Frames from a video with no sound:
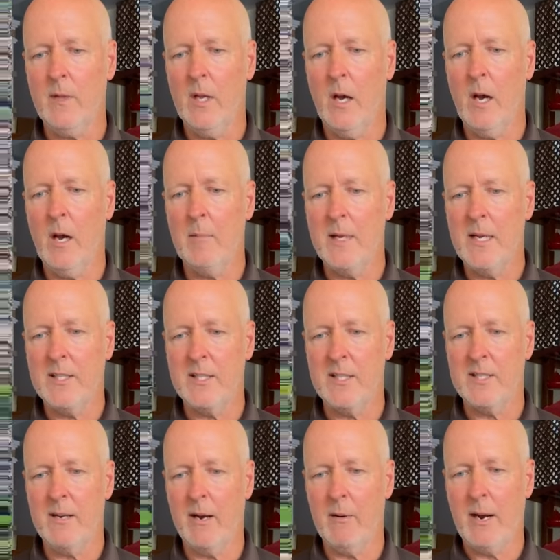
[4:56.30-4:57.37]
Um, it's
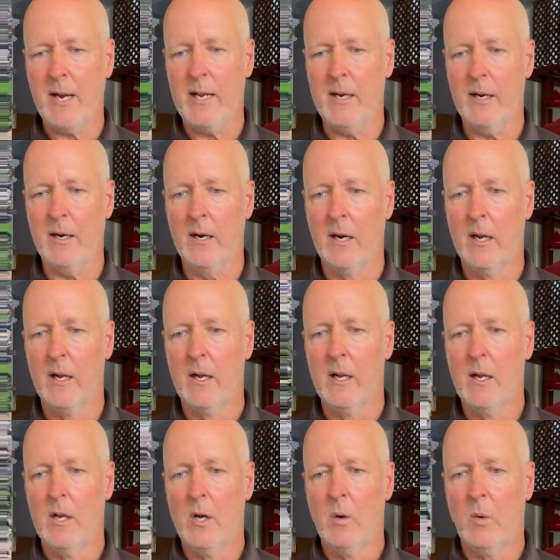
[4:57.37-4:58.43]
this area right here.
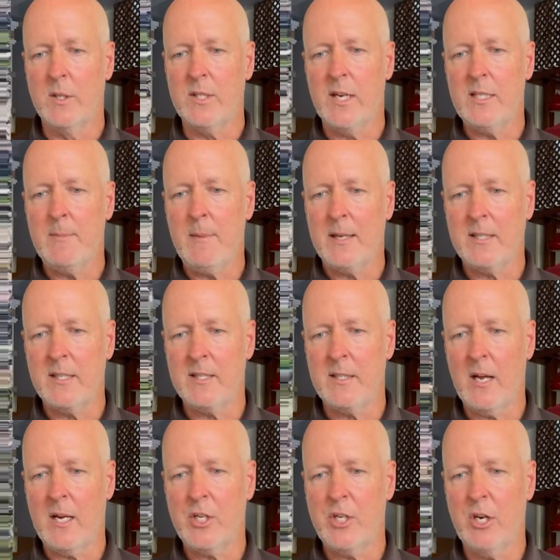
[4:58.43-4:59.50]
What's nice about
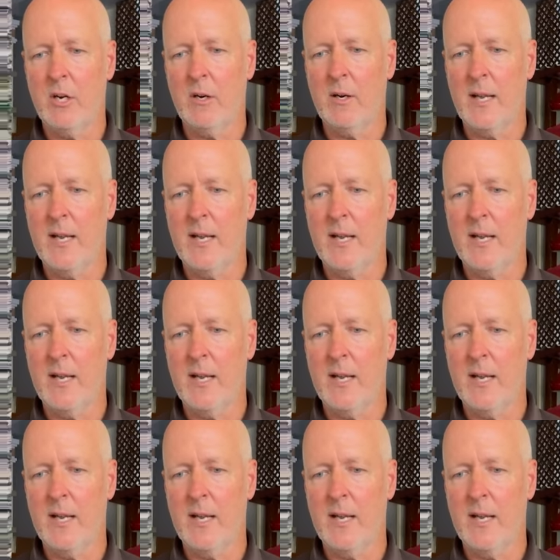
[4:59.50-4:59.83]
Testaccio